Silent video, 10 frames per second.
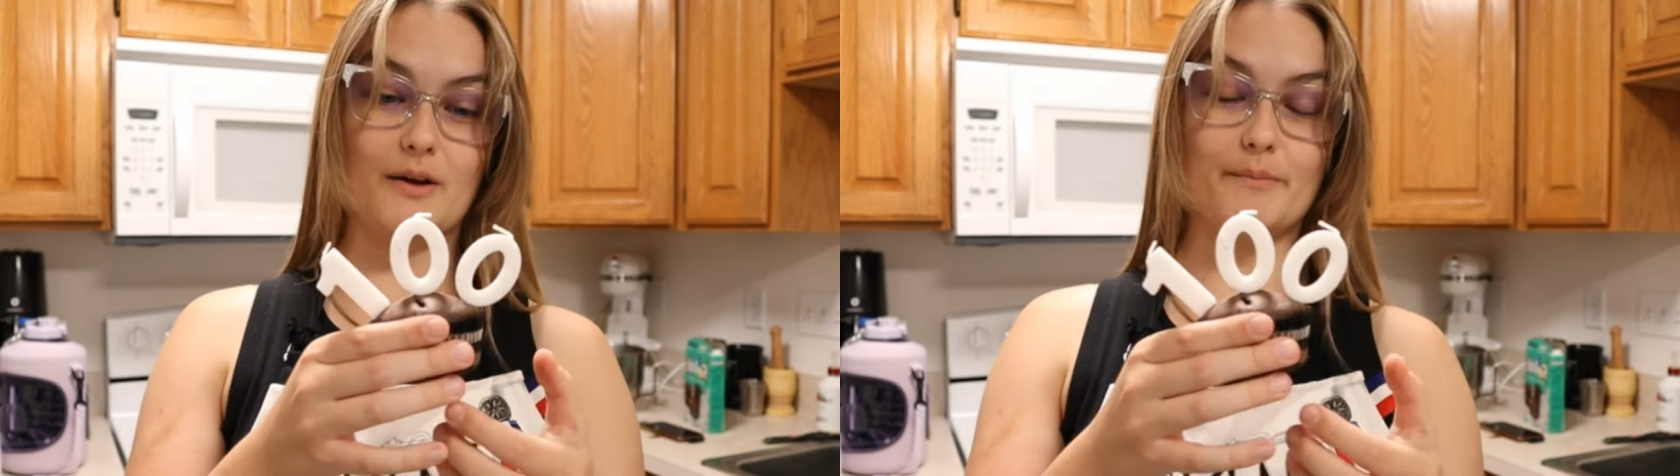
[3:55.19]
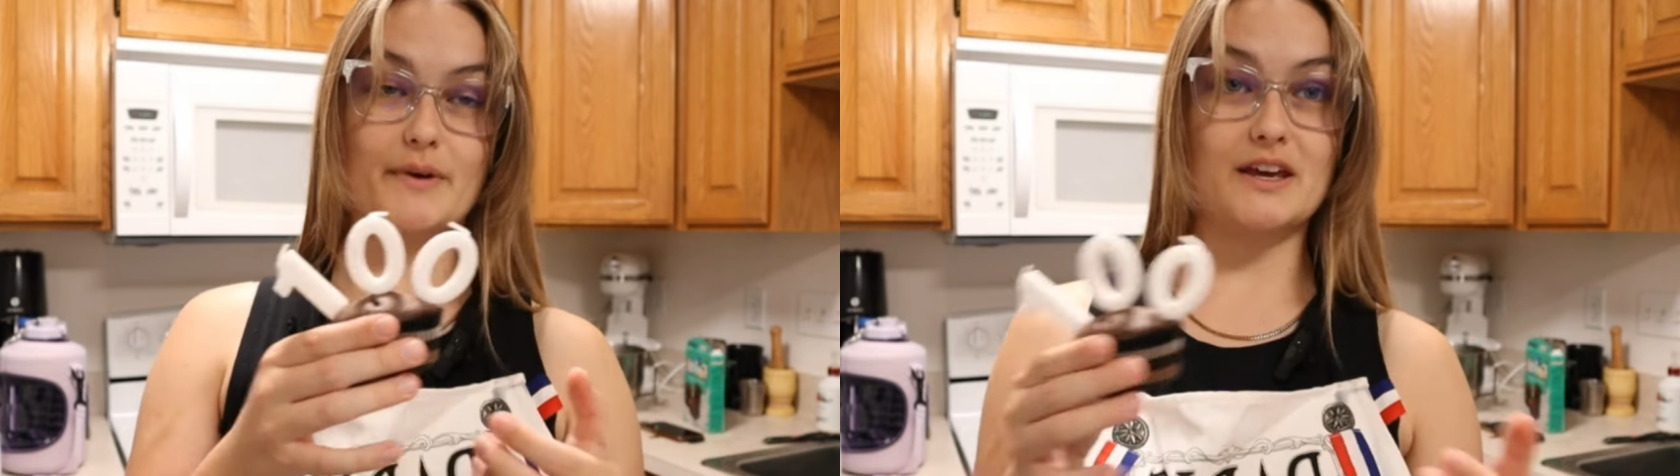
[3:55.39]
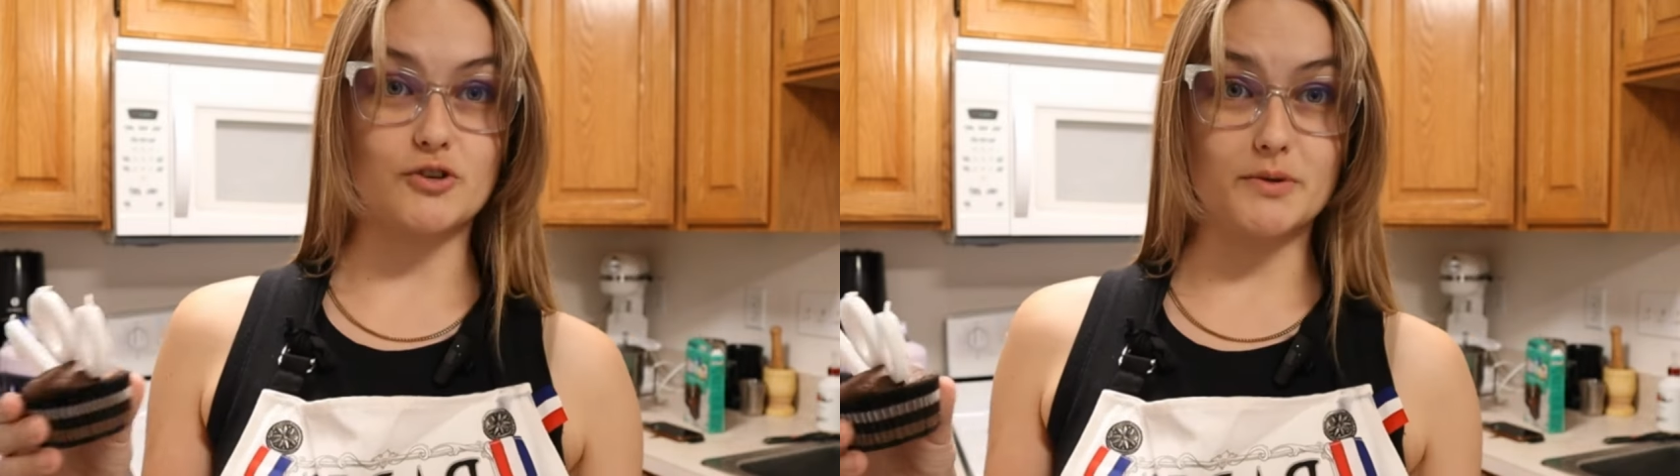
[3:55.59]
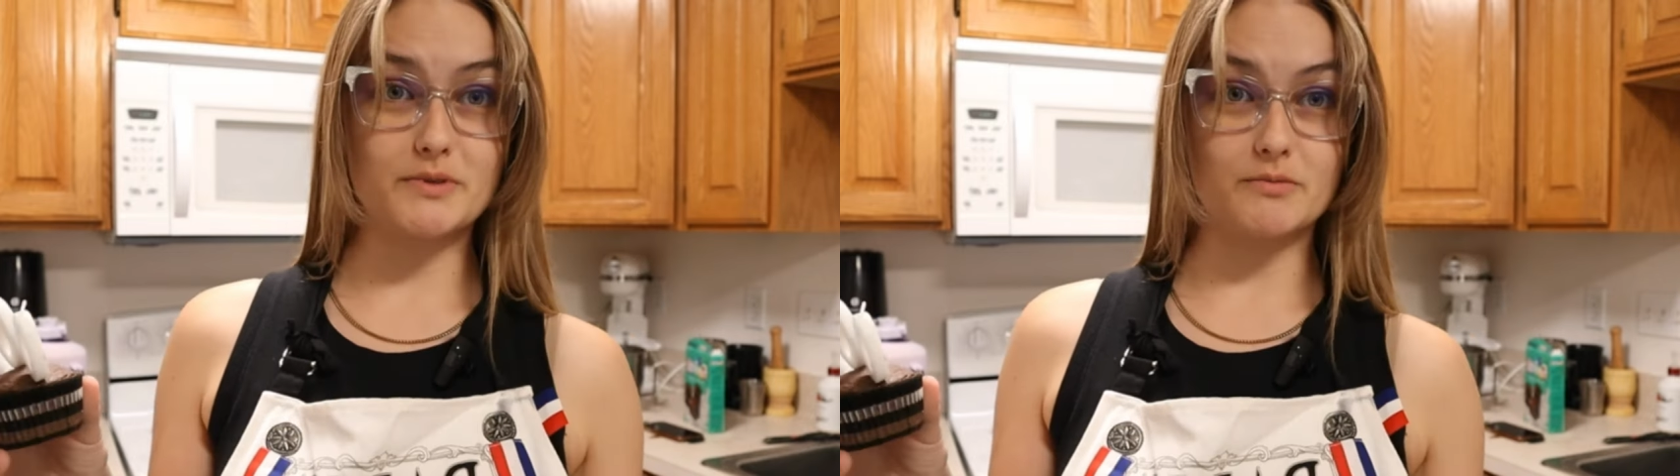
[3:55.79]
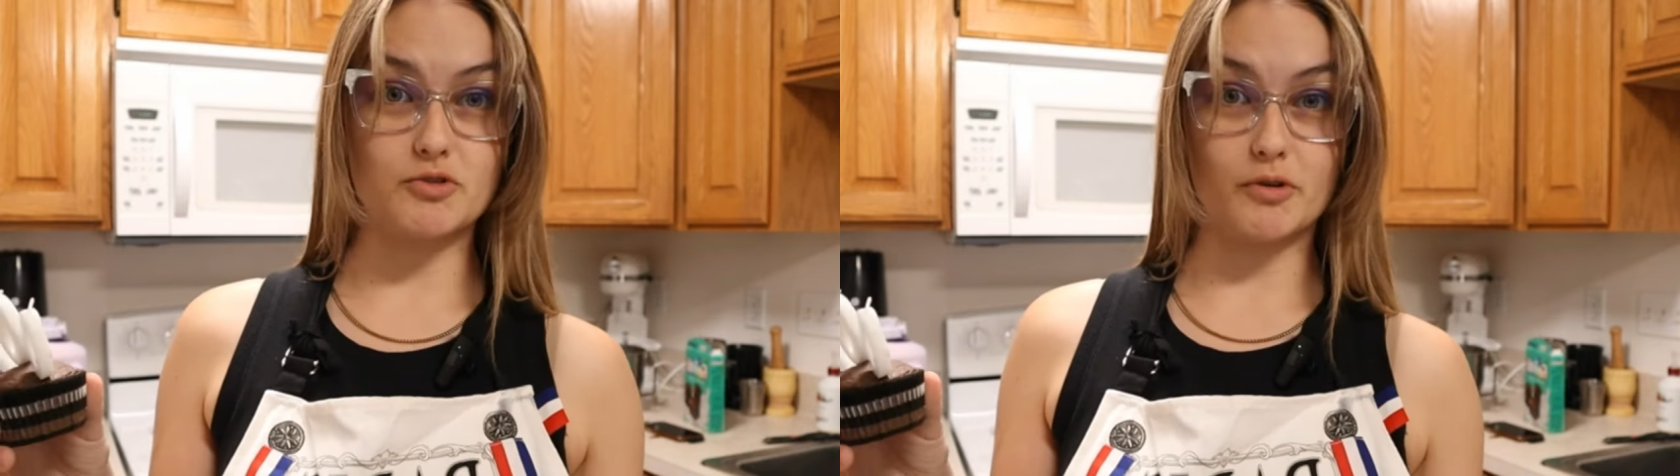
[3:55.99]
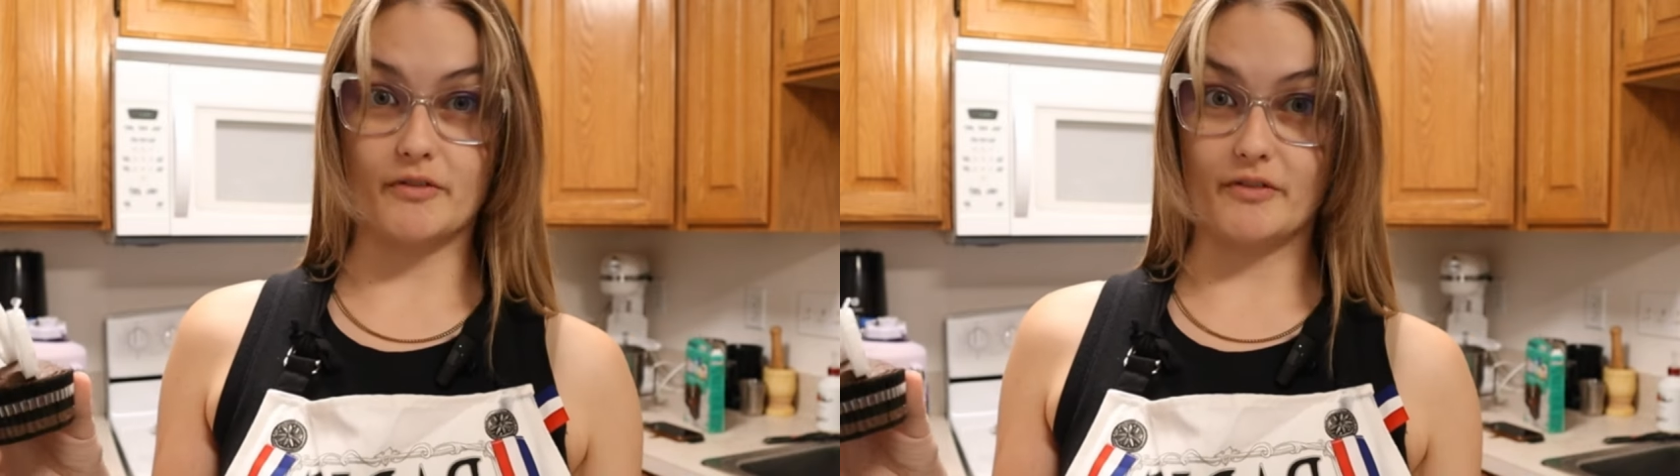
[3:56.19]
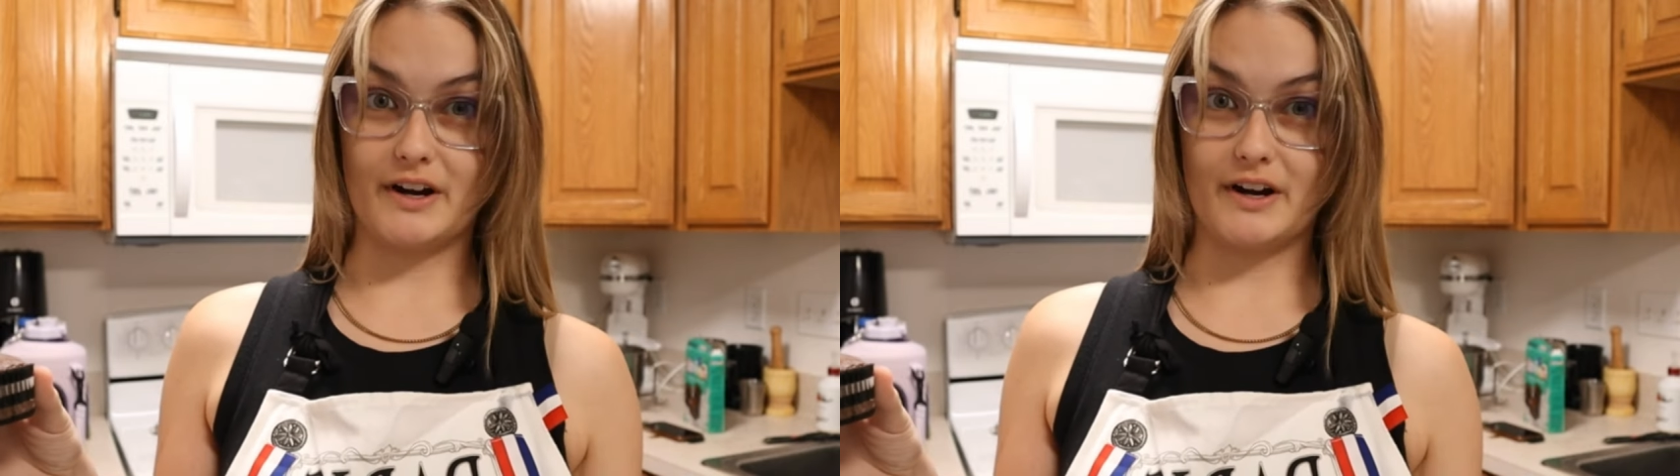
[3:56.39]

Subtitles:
making dreams come true over